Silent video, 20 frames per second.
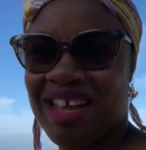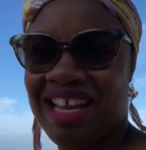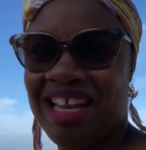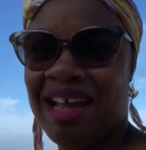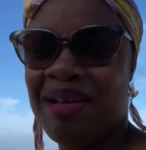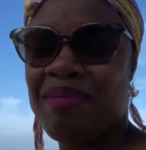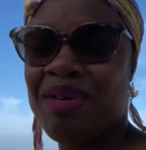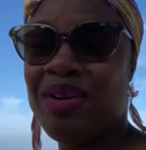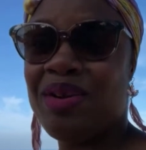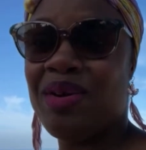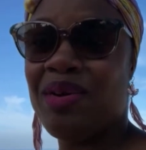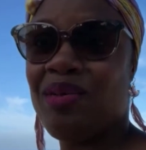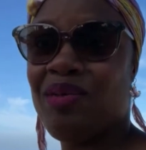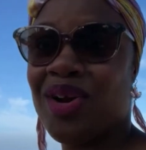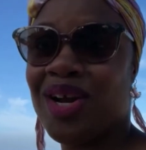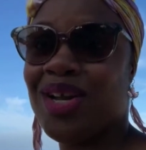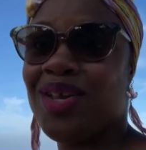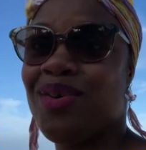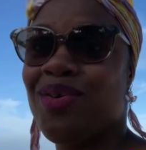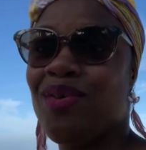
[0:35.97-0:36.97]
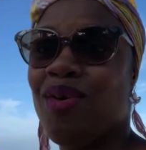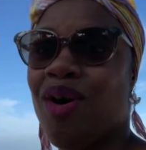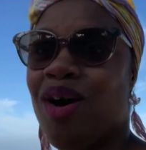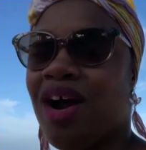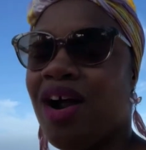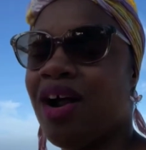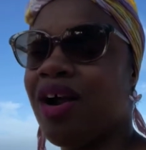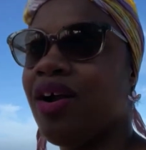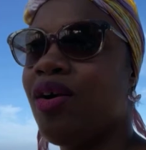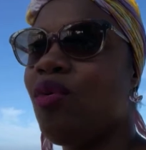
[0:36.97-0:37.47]
let me know where you
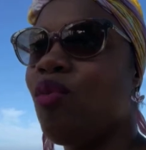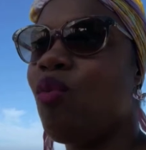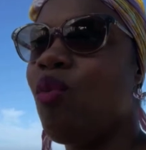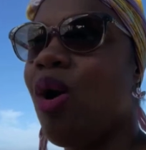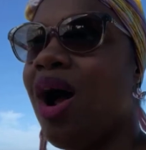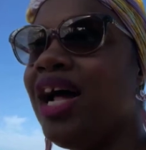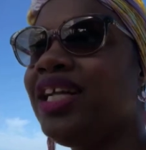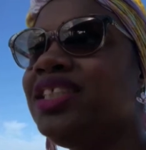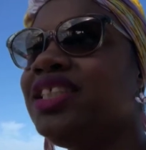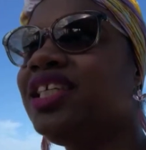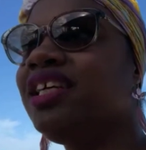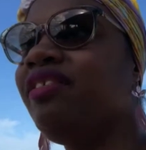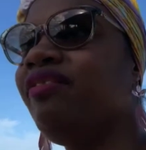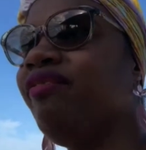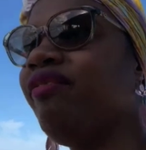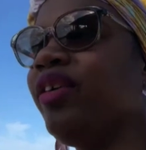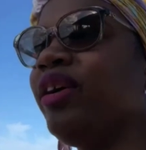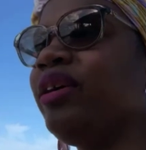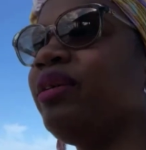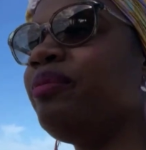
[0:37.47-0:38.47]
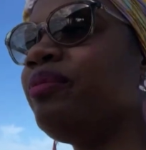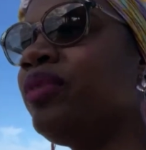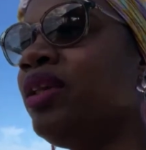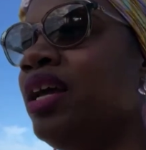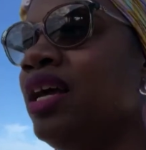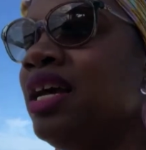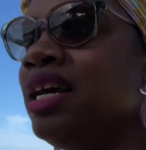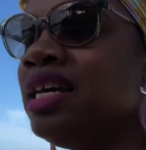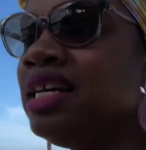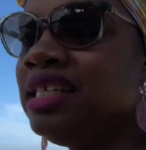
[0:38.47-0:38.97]
are watching from.
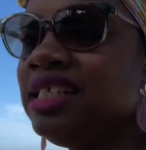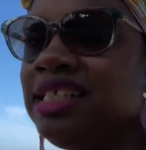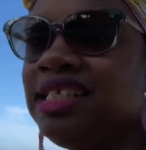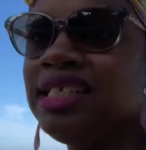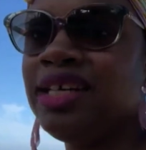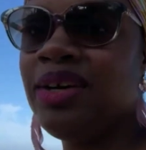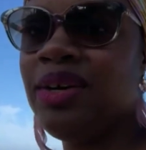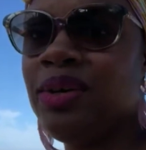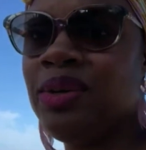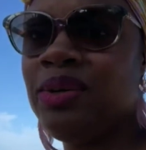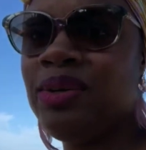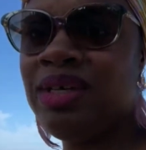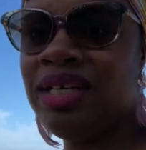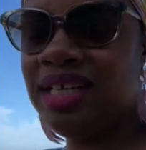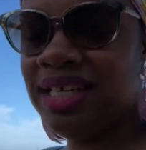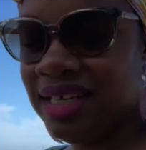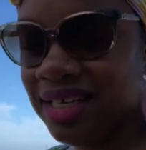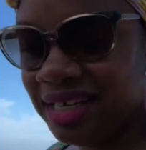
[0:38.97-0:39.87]
So